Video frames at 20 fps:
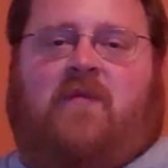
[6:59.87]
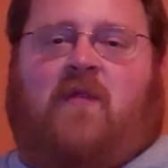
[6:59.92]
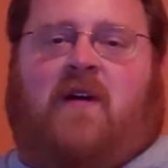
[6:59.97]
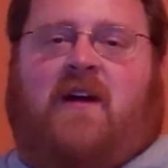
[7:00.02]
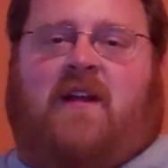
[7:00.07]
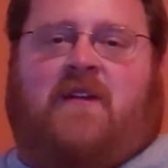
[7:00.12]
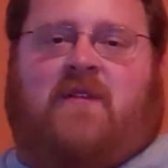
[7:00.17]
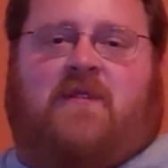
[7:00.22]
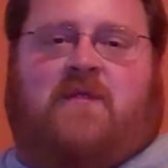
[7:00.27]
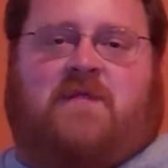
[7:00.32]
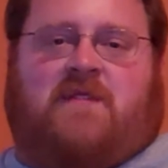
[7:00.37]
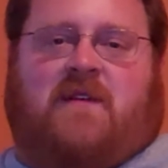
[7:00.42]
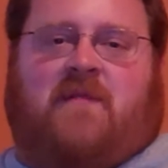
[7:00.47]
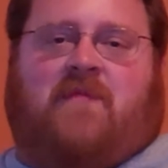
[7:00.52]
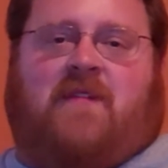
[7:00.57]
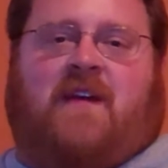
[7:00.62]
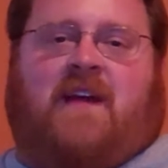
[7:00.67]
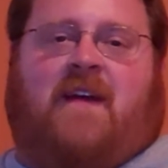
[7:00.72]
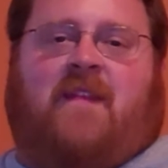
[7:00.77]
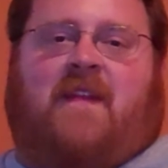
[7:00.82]
why do you do
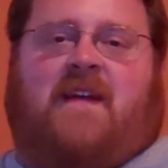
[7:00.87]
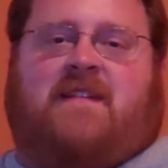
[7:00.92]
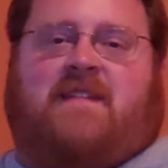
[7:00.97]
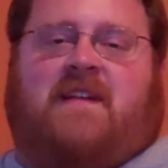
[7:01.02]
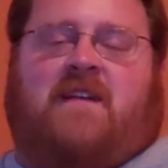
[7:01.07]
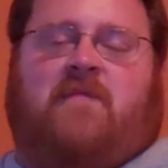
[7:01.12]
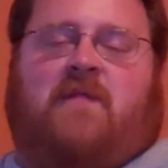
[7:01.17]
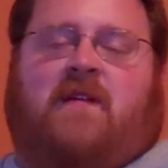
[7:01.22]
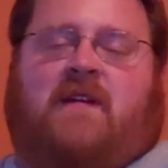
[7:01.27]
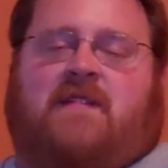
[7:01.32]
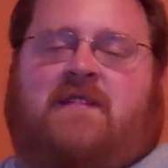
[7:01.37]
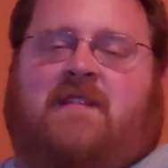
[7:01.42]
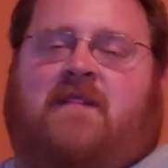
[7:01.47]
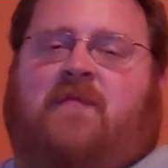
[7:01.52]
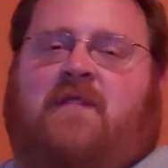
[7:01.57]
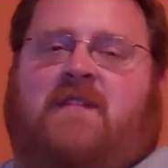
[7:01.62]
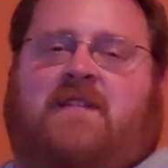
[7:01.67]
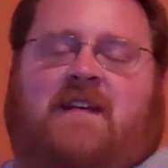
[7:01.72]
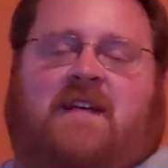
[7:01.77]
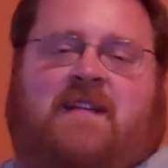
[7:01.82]
something, and they say because
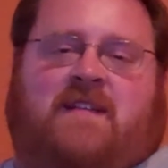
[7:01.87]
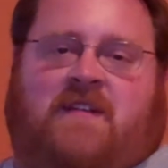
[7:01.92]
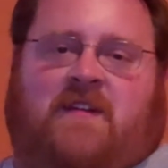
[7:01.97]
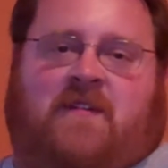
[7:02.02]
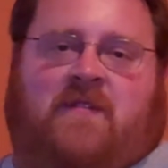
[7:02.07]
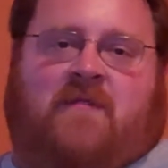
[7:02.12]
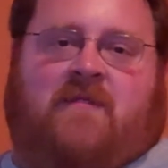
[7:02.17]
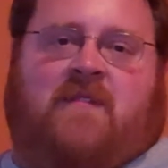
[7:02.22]
somebody said so.